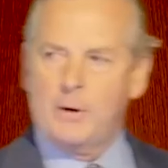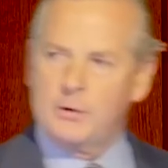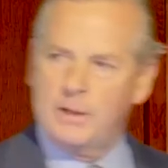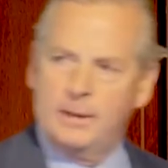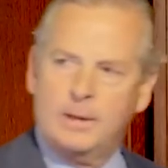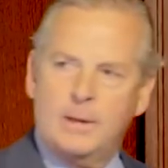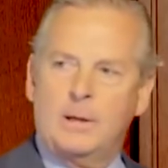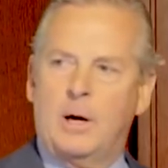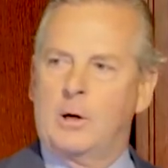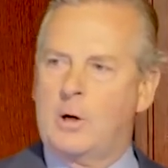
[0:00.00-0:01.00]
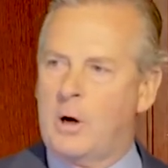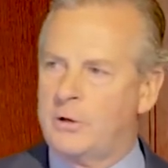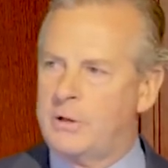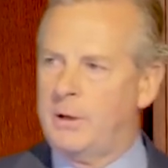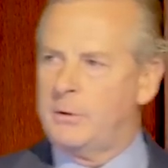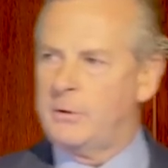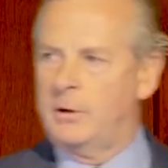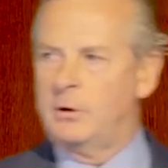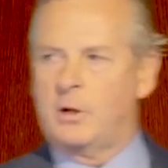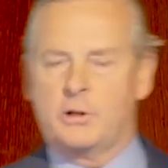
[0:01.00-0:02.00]
housing, on car sales,
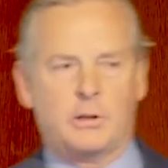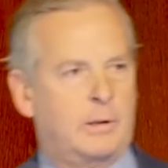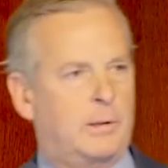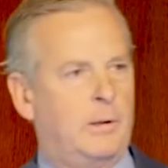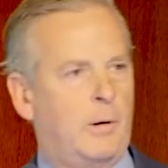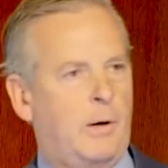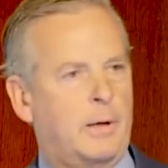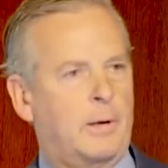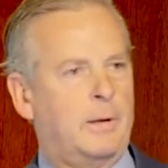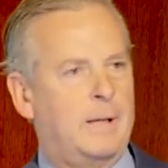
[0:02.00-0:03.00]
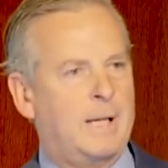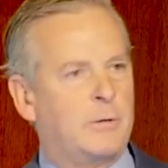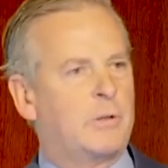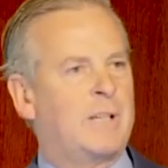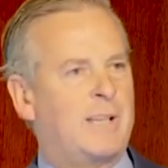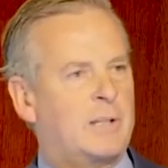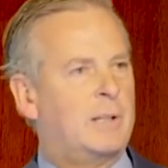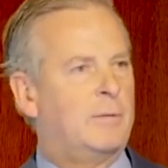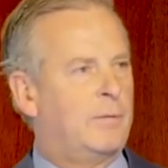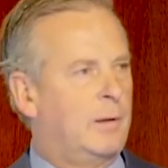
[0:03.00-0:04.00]
on adjusted, you know, on
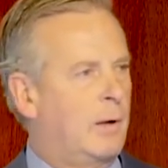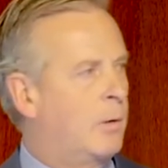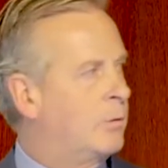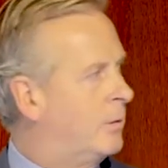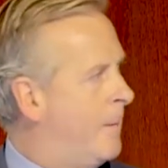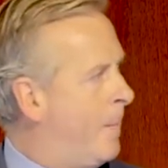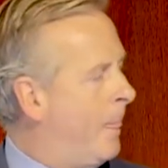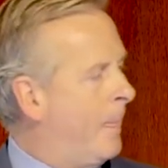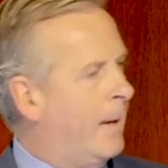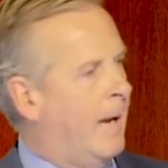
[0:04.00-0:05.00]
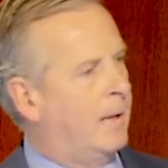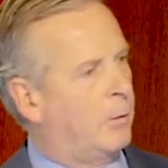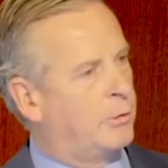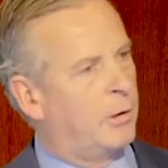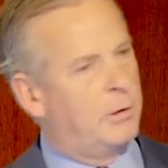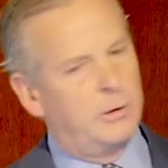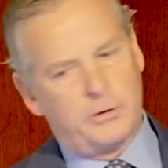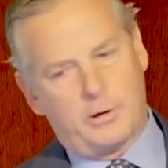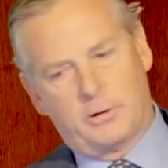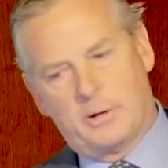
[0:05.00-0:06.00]
interest-sensitive loans. And also you're
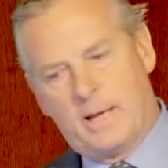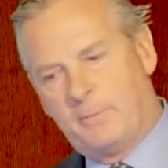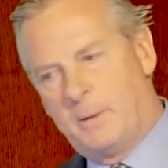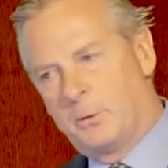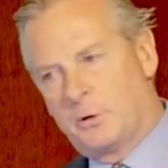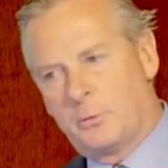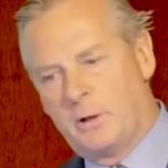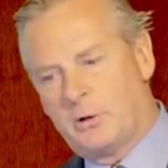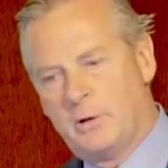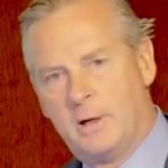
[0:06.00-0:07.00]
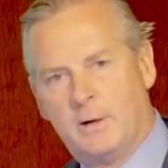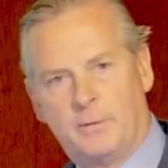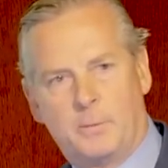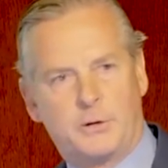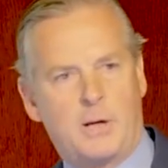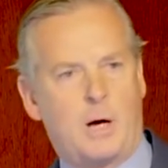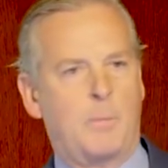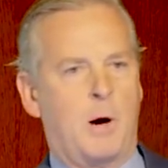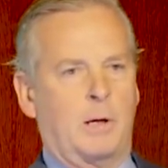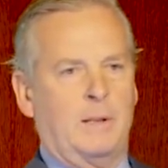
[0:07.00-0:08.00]
starting to have people switch from the
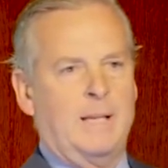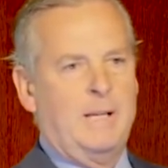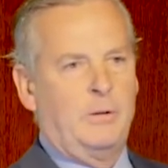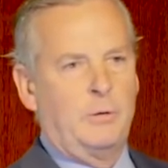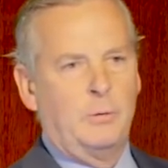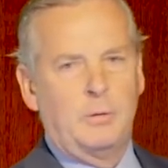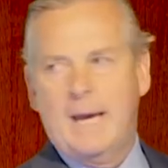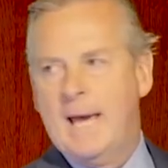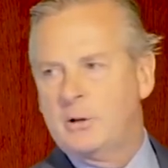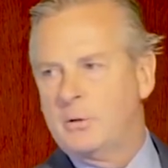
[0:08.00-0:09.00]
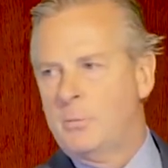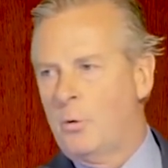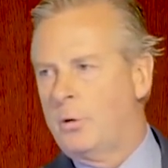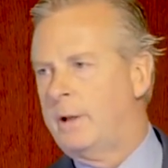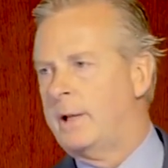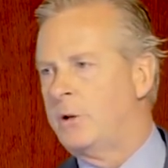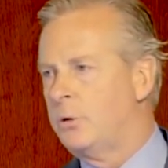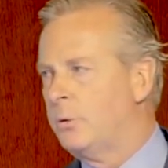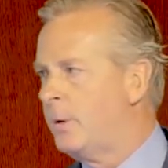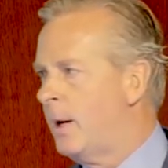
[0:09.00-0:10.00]
stock market into cash more than they
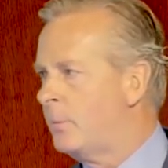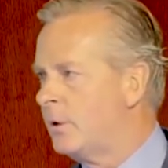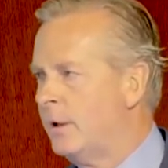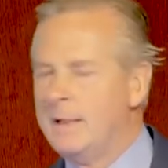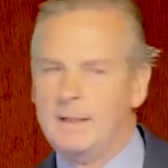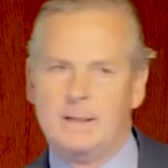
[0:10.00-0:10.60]
should, perhaps.